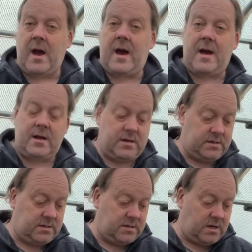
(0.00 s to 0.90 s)

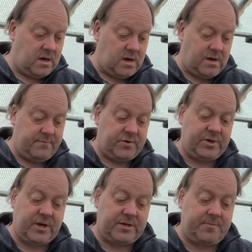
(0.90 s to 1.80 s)
And
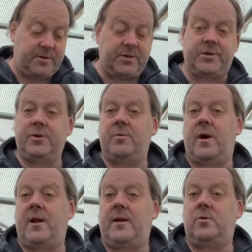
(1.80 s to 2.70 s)
she's asked me to do
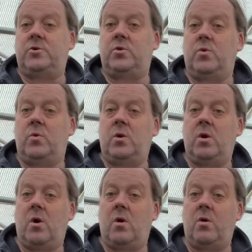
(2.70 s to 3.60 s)
a little talk
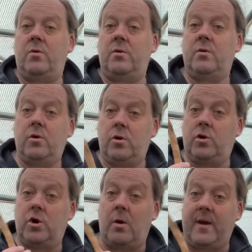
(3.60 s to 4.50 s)
on
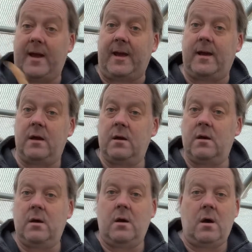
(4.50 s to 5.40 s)
growing,
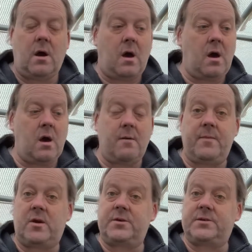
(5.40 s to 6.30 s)

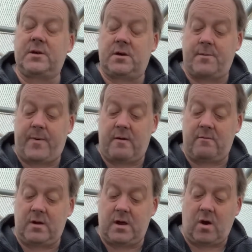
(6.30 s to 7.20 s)
because
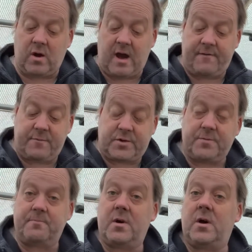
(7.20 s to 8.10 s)
apparently I gave them
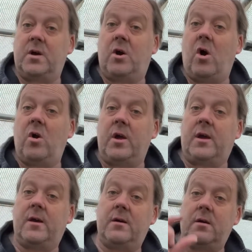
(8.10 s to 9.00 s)
some
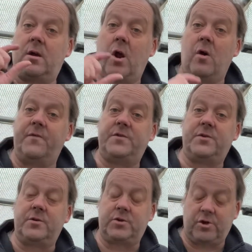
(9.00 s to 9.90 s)
garlic cloves
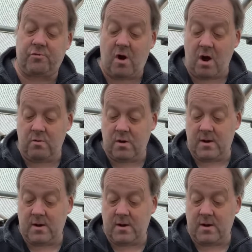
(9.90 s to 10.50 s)
to grow.